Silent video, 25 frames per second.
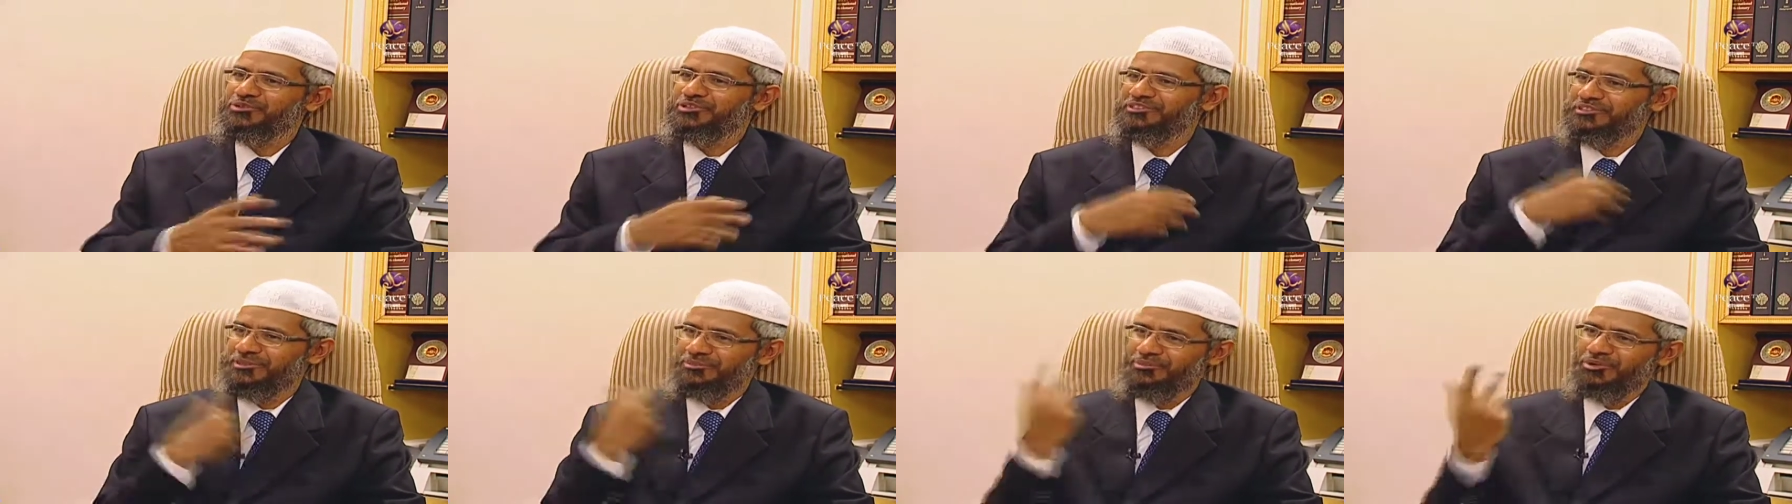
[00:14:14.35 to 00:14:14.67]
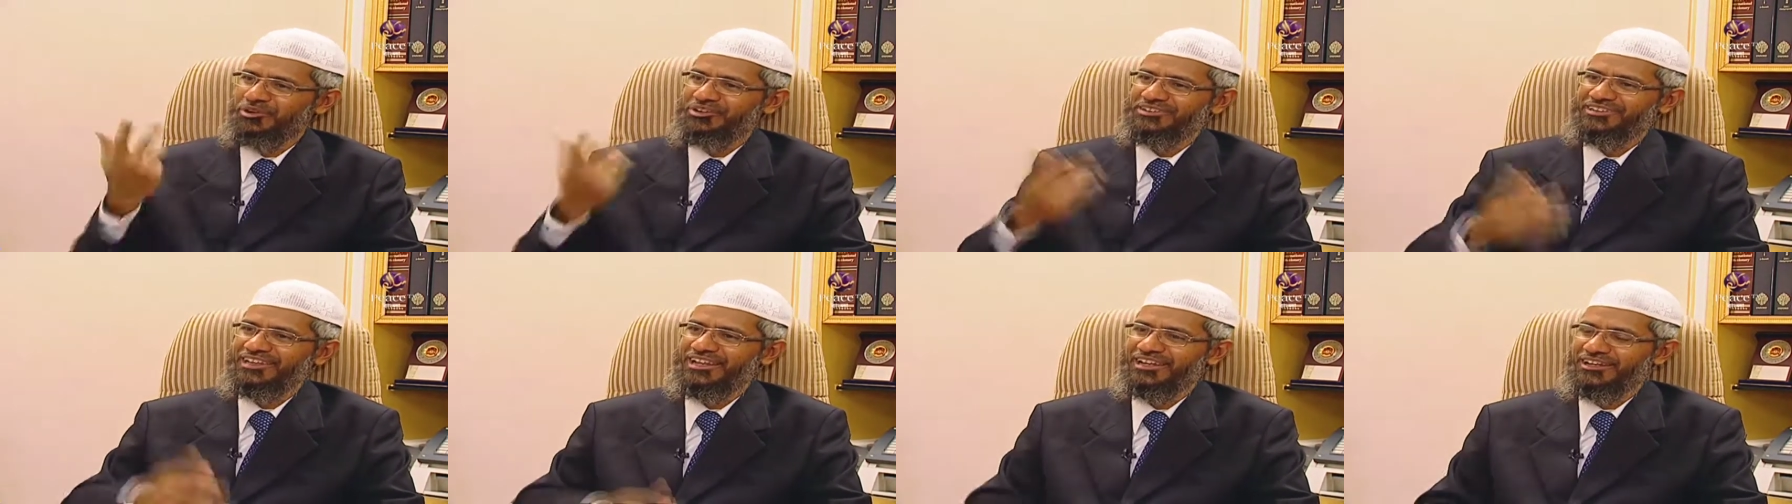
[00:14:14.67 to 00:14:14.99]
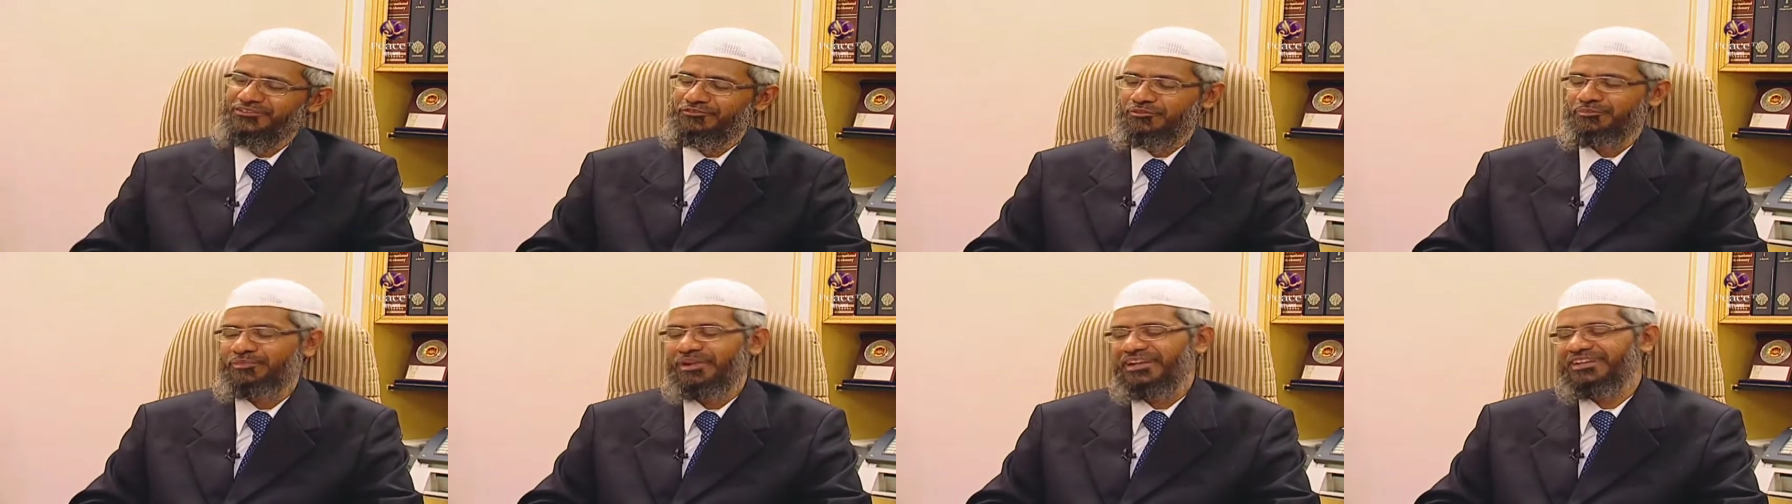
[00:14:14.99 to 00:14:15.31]
tours abroad
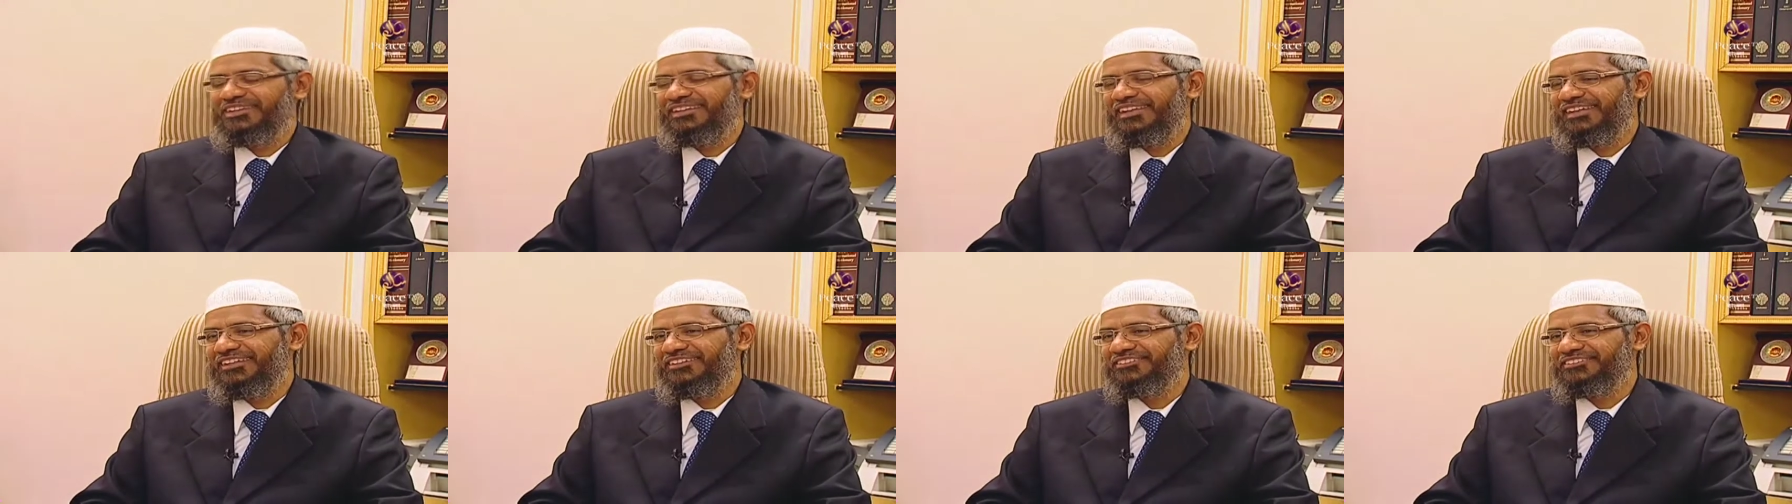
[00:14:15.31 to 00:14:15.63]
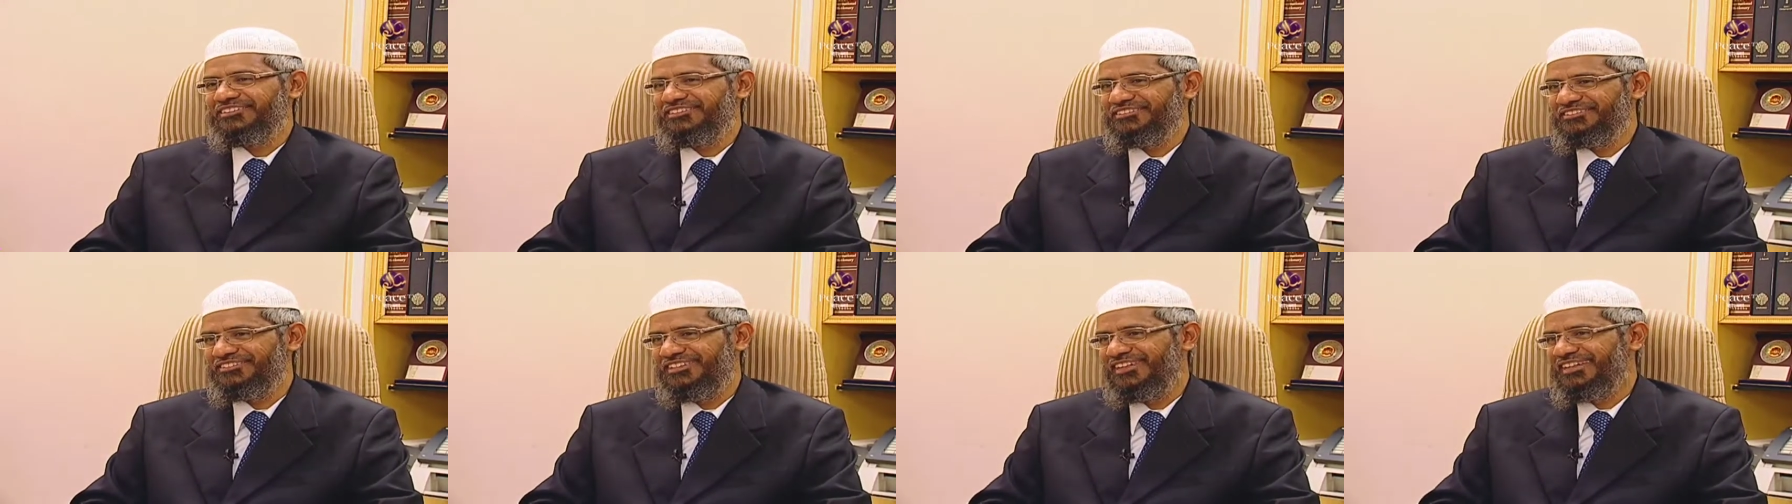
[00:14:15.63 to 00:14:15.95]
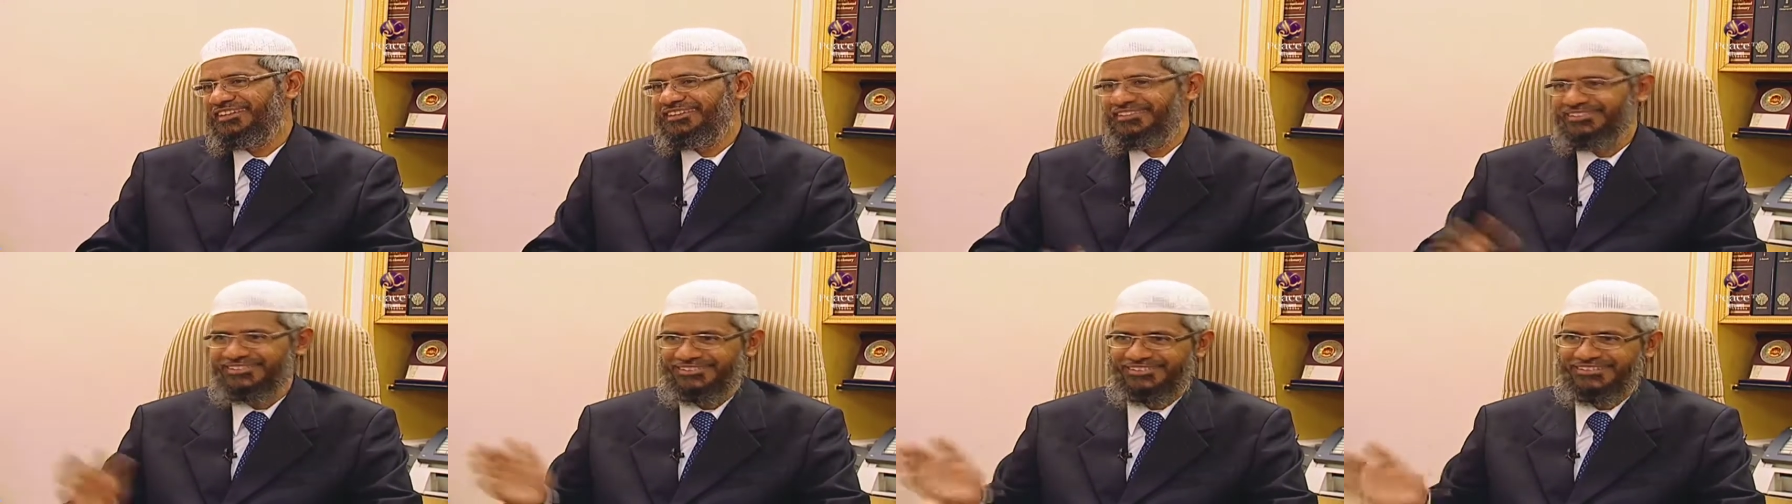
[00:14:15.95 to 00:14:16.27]
started from
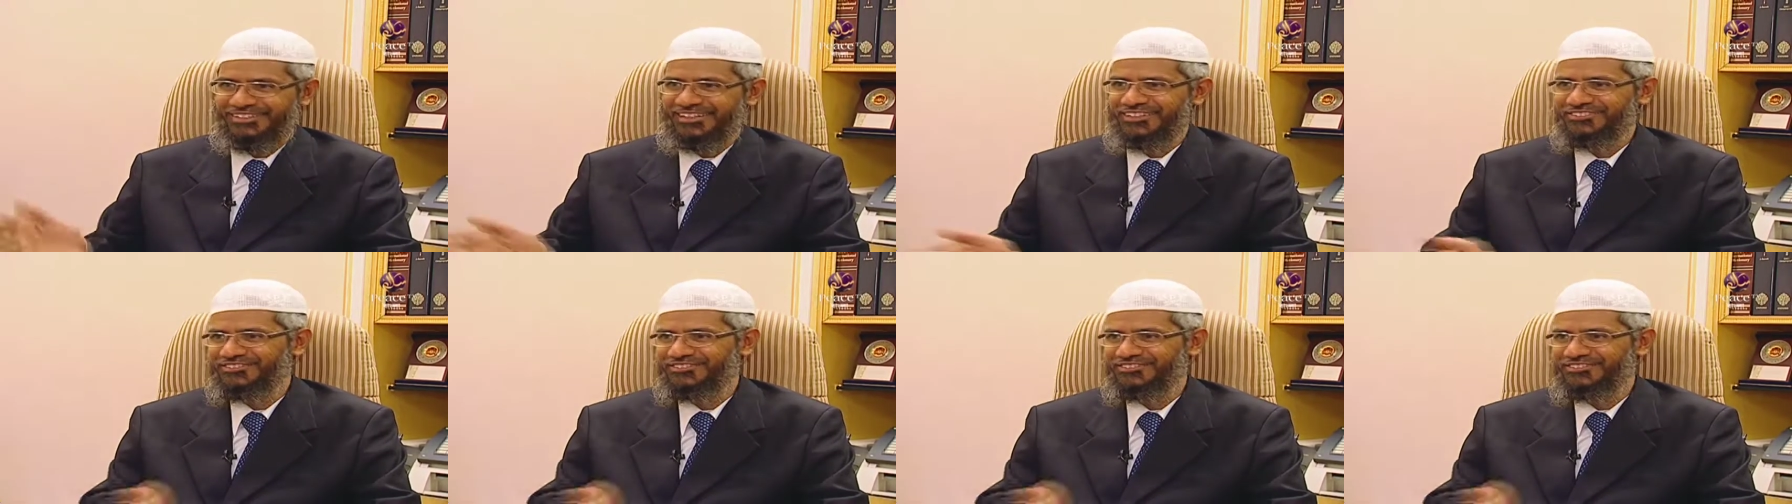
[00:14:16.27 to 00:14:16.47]
1996 and